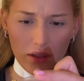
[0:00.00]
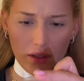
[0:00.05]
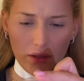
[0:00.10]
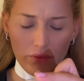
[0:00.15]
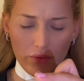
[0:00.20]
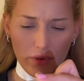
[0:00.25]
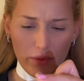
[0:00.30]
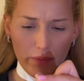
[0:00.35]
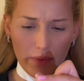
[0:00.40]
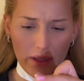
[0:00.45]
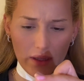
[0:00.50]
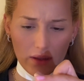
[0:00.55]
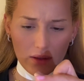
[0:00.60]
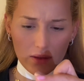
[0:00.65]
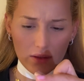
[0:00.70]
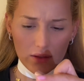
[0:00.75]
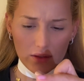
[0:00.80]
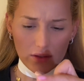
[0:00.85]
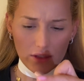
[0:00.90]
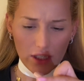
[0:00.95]

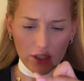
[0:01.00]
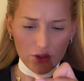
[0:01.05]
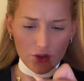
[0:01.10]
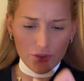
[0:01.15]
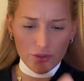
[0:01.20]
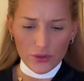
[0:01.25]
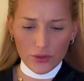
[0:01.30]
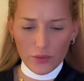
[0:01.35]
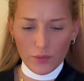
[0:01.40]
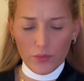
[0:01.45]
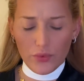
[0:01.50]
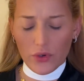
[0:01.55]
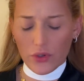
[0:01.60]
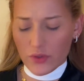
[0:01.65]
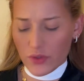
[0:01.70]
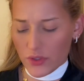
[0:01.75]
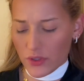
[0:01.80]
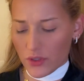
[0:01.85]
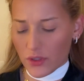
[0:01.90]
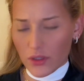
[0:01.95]
Rimmel Natural
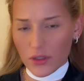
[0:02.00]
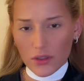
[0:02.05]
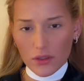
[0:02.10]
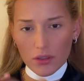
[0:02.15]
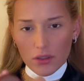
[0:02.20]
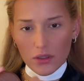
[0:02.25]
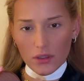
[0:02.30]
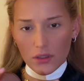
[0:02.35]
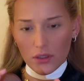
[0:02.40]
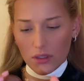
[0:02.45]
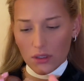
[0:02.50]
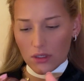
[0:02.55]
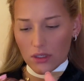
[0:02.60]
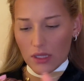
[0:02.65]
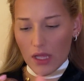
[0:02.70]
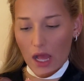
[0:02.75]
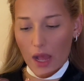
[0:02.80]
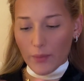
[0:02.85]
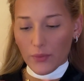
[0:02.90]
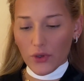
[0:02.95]
Bronzer.
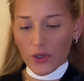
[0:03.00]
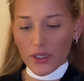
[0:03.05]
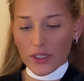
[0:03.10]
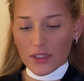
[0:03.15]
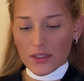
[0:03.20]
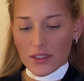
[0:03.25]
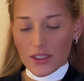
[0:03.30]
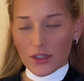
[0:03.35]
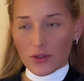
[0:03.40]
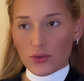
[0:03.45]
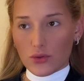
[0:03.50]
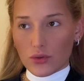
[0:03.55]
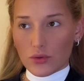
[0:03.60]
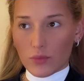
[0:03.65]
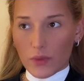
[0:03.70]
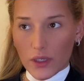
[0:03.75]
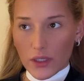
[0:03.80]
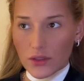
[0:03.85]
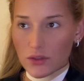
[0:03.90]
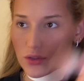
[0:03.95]
I'm not gonna take too
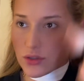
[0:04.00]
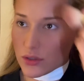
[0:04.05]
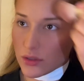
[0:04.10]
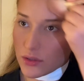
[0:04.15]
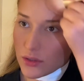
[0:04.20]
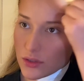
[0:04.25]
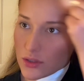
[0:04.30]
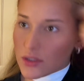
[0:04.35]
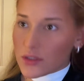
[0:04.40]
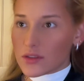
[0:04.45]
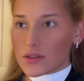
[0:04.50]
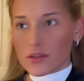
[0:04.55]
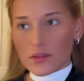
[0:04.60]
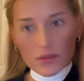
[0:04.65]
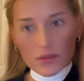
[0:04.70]
much, just